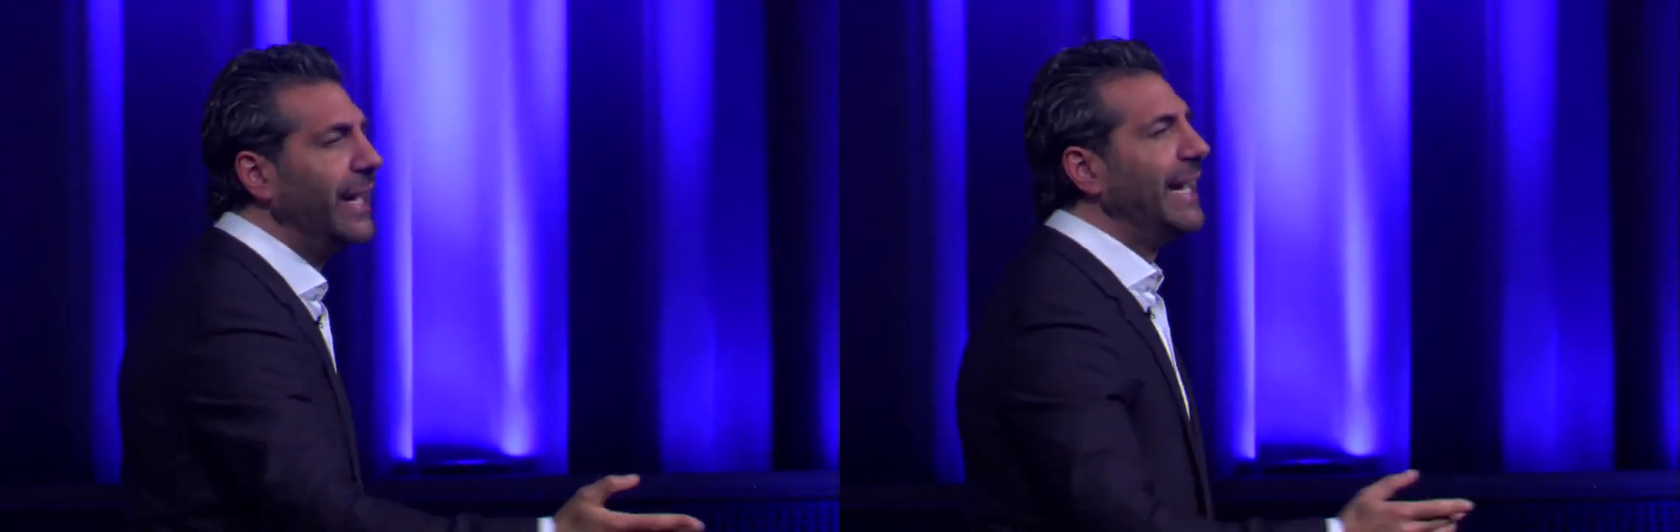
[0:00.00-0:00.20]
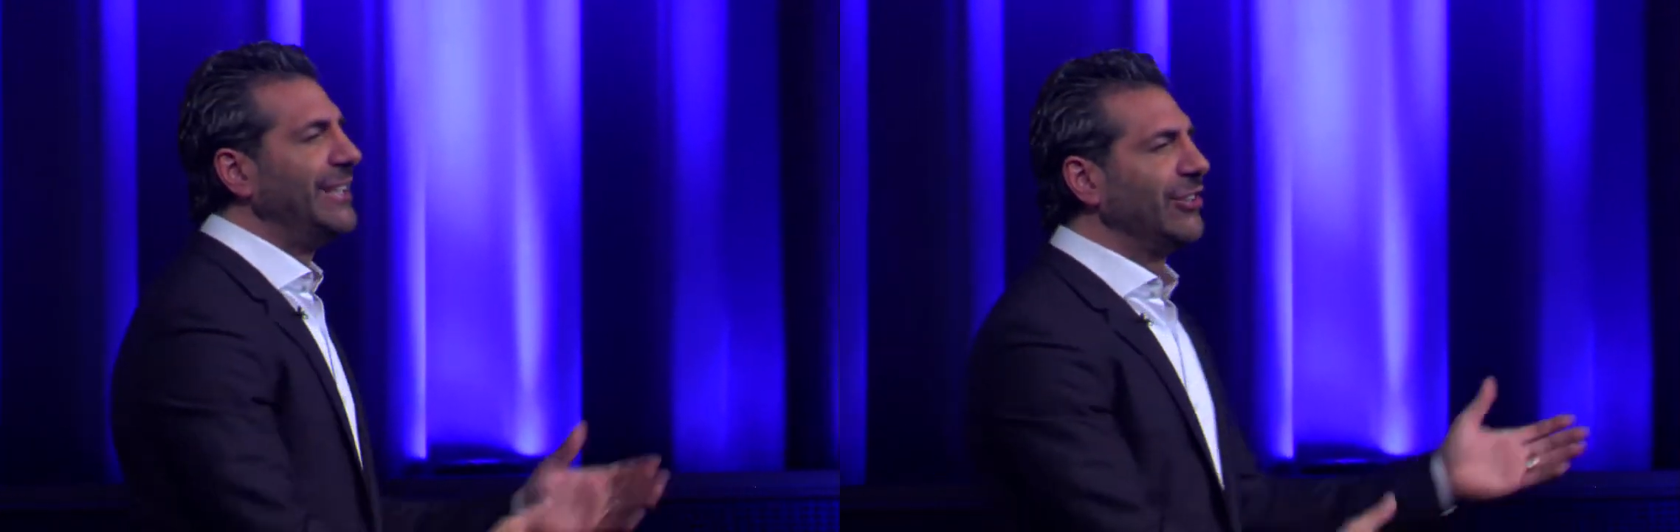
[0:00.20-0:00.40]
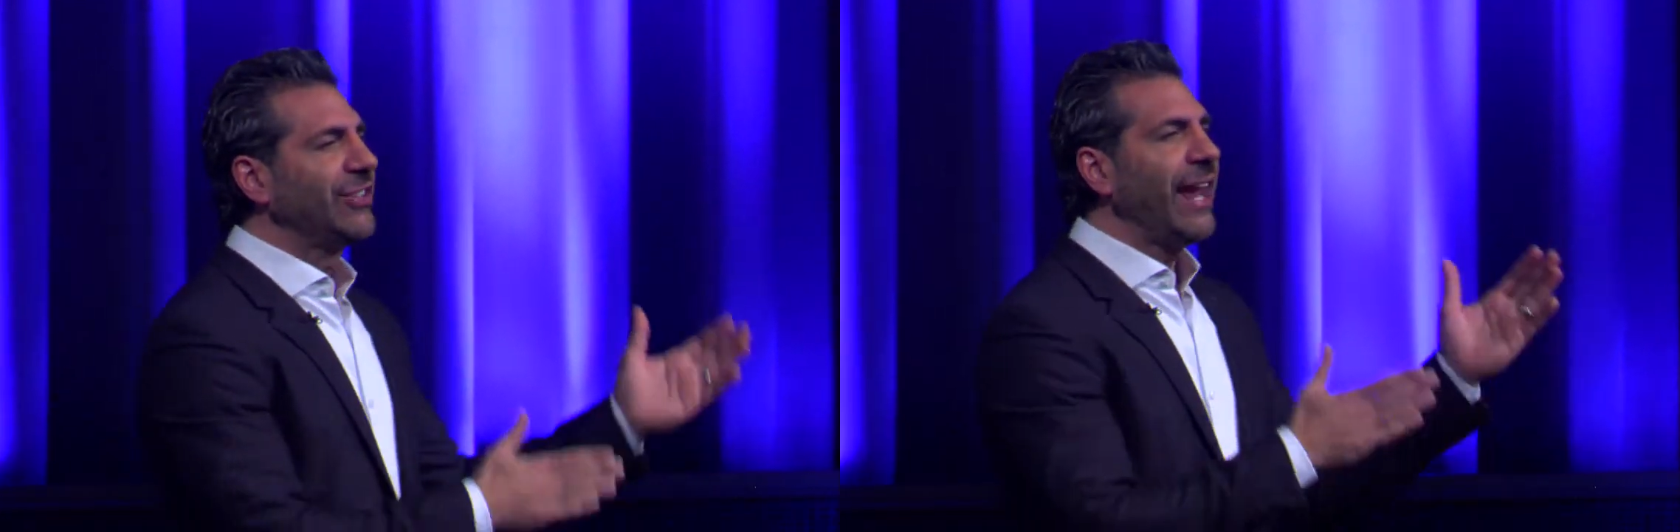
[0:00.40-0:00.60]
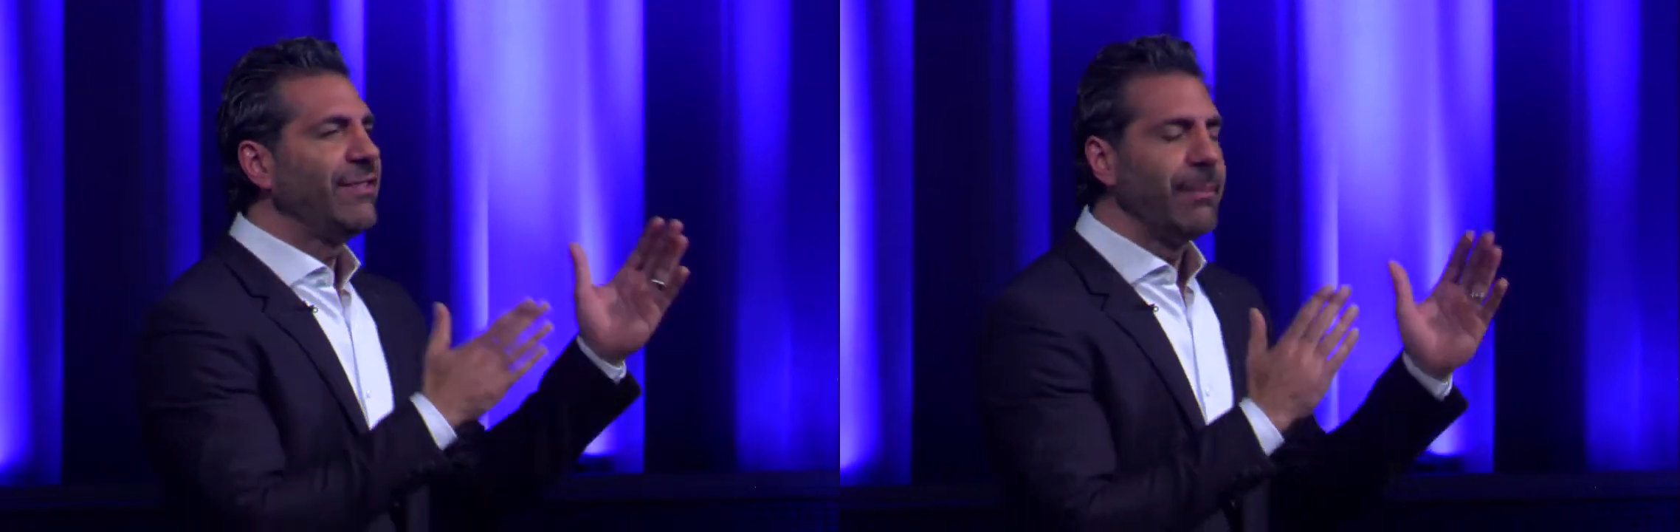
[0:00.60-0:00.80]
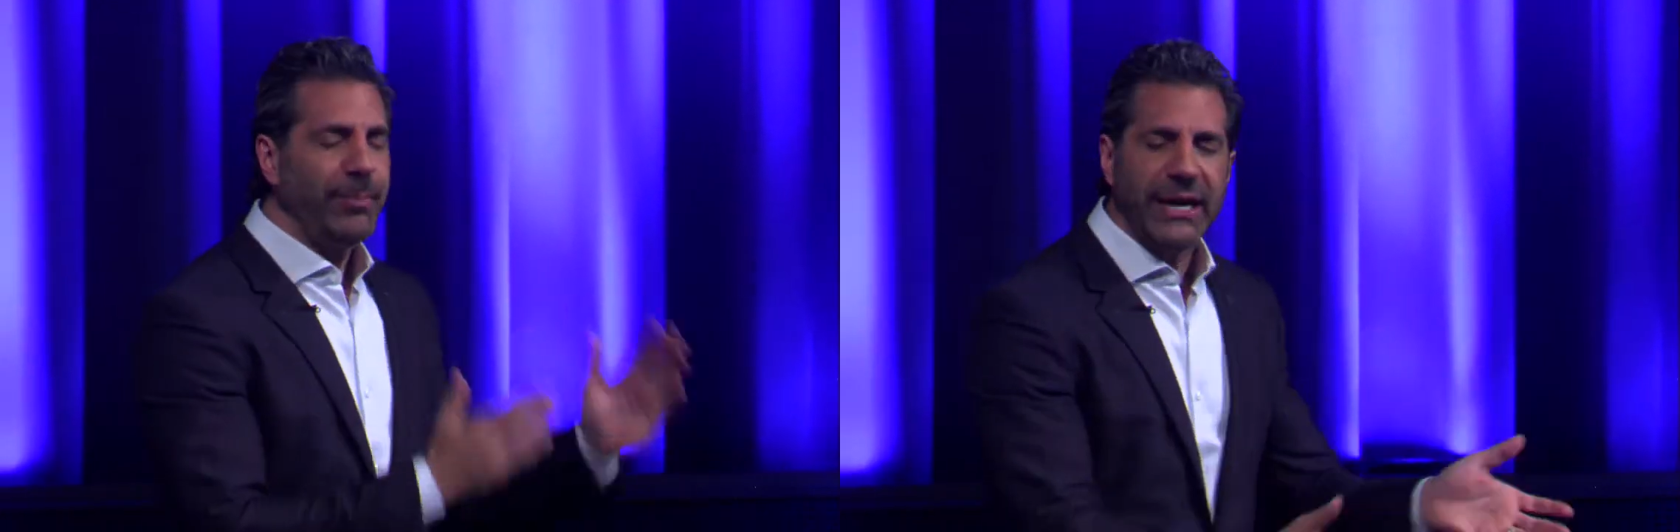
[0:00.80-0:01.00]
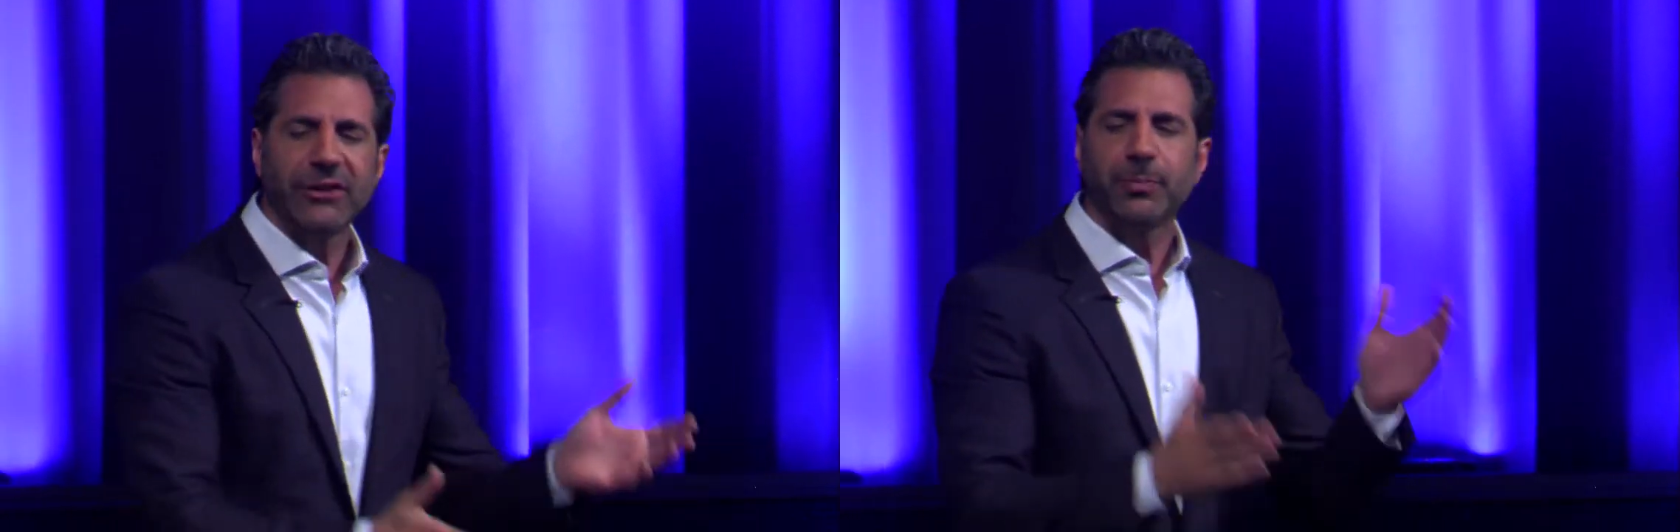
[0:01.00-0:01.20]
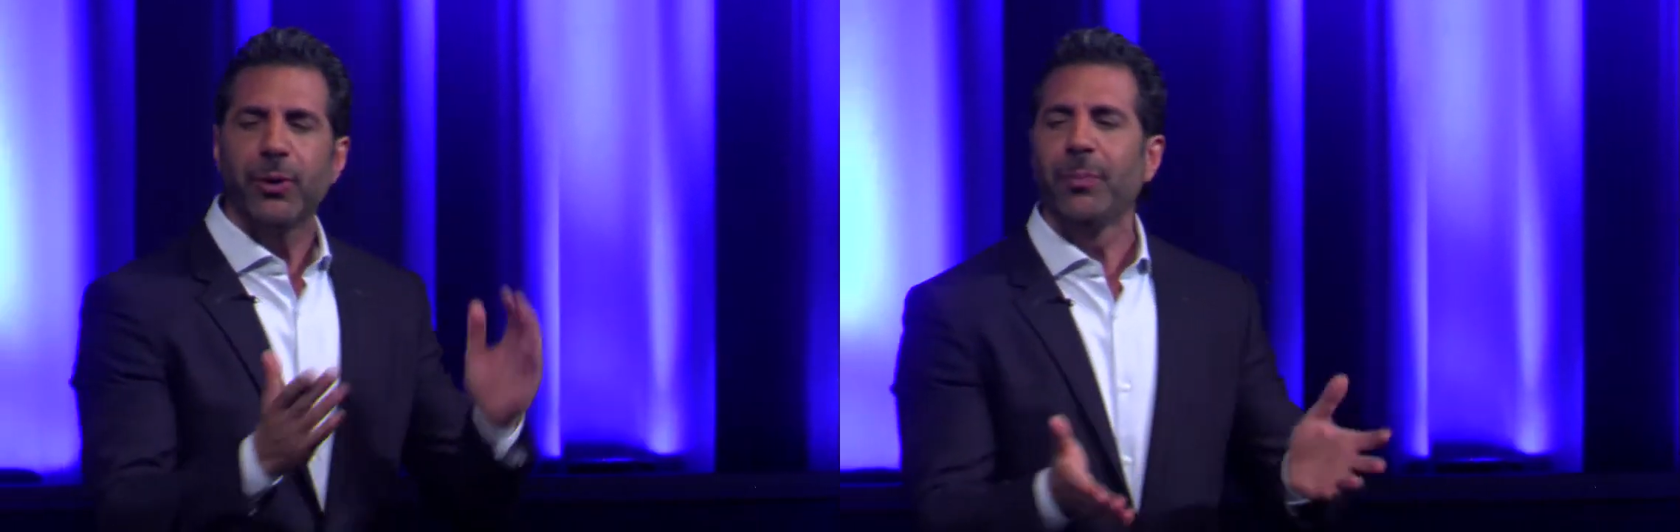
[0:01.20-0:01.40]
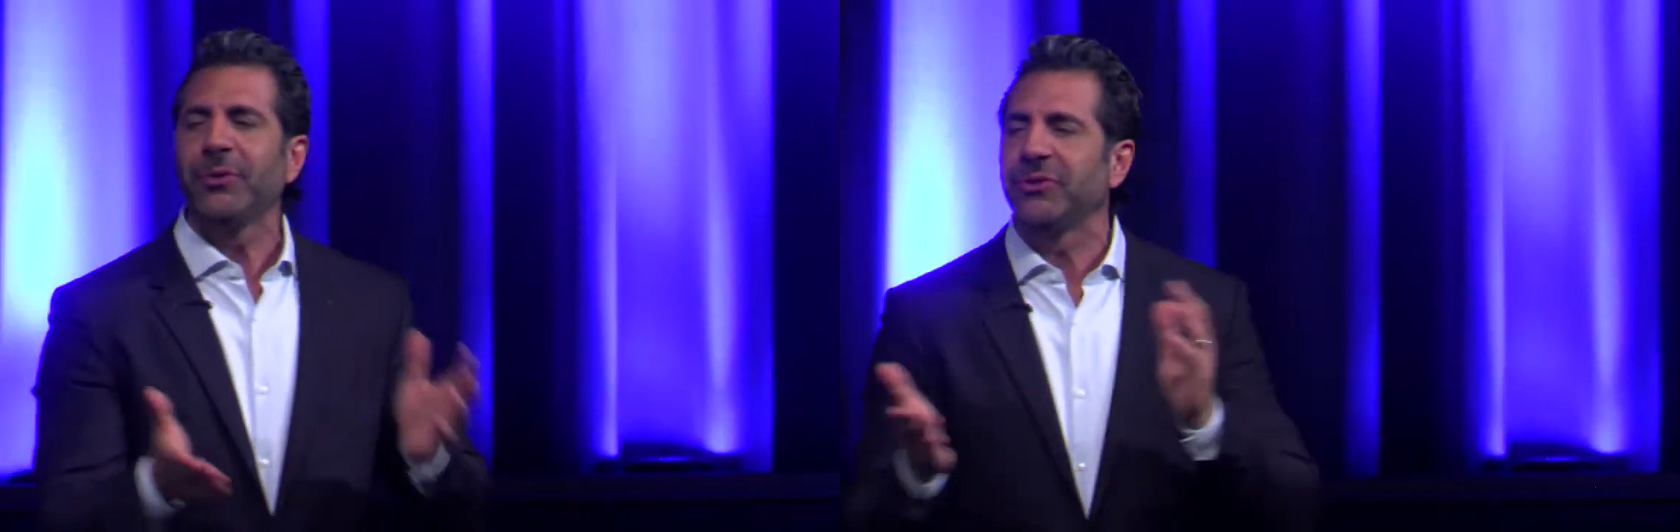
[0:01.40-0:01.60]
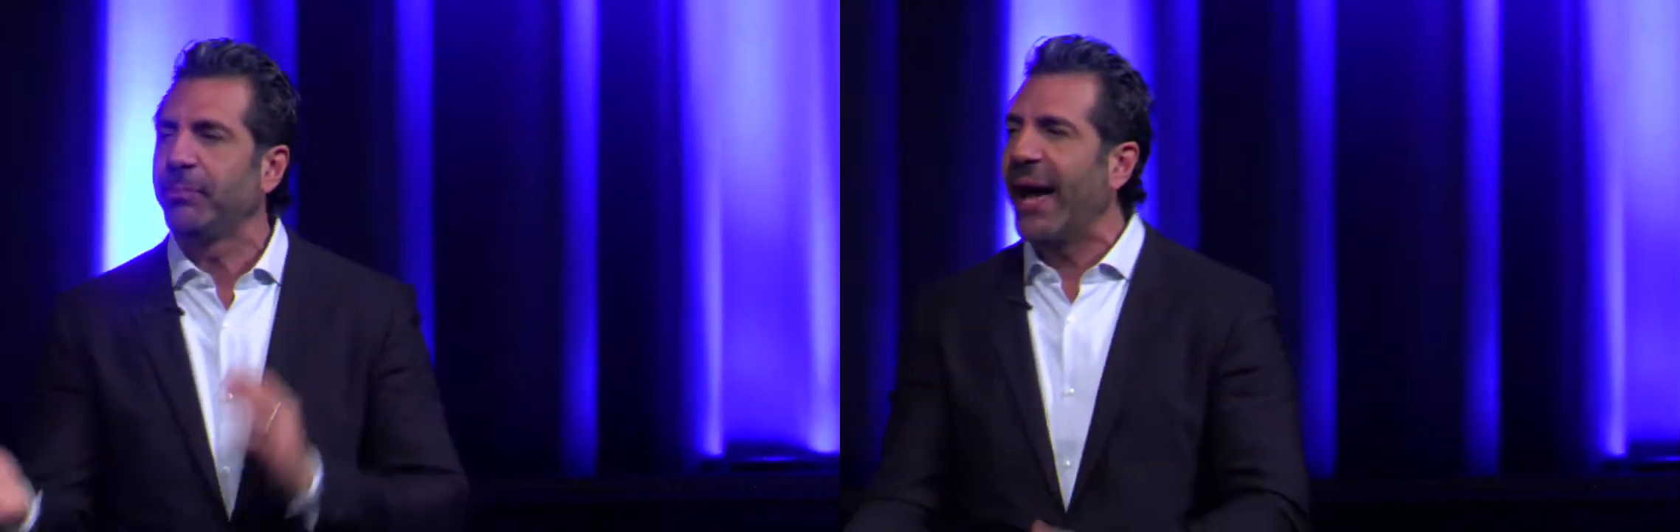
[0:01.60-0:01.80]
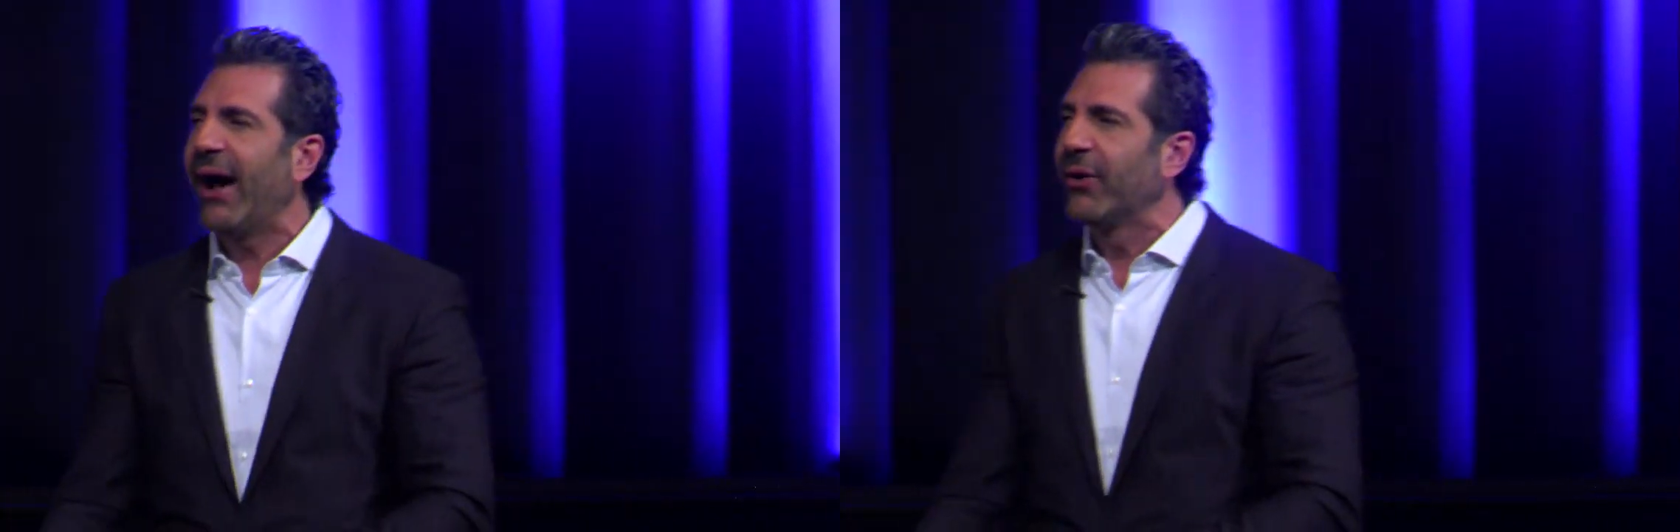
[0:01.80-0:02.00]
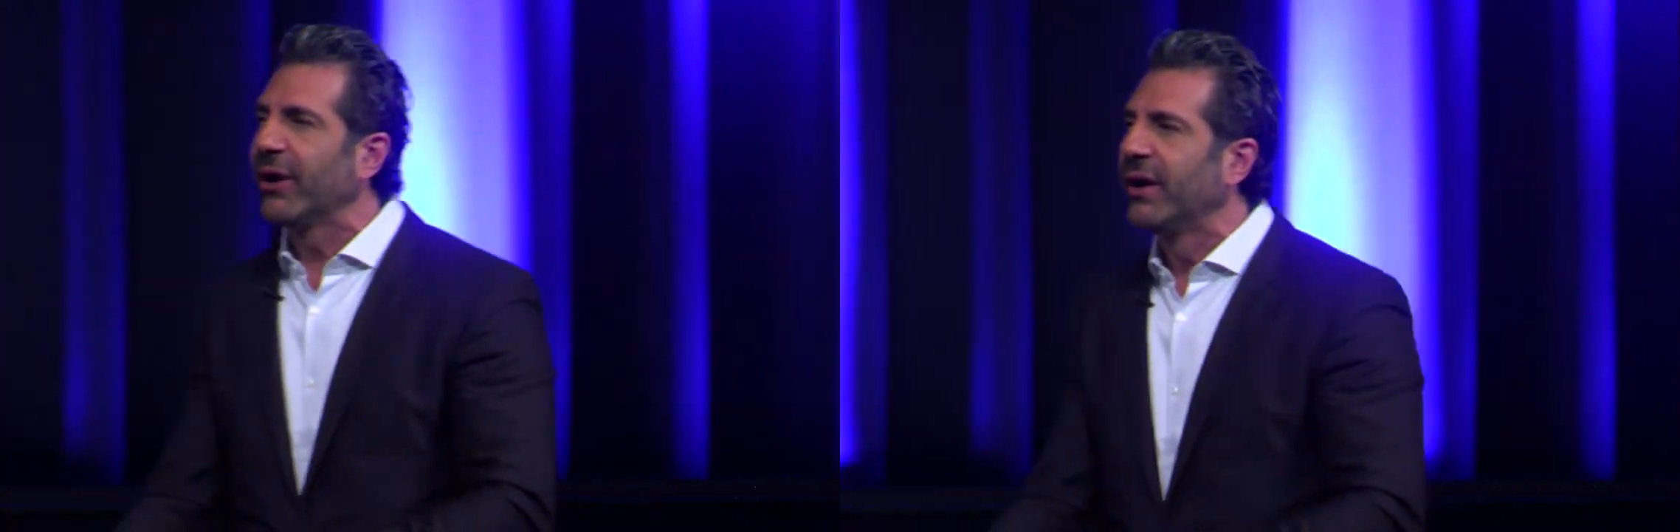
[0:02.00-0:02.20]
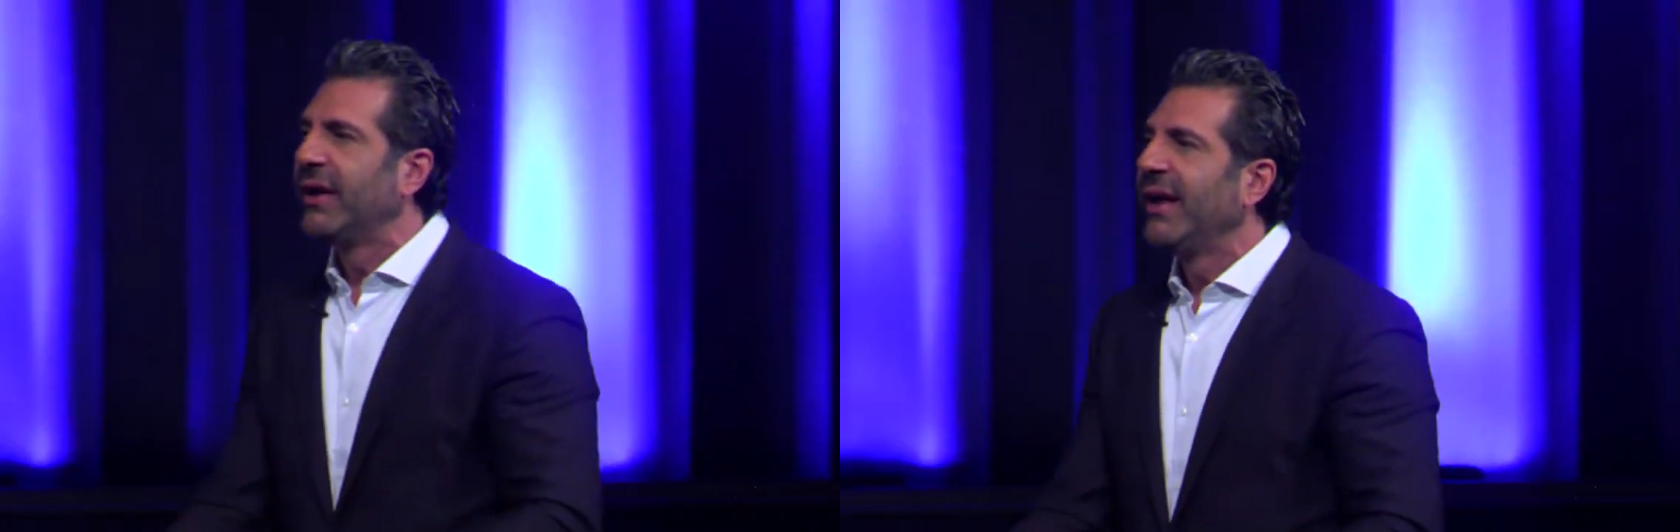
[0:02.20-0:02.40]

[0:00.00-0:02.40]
He just gave them peace, purpose, and power.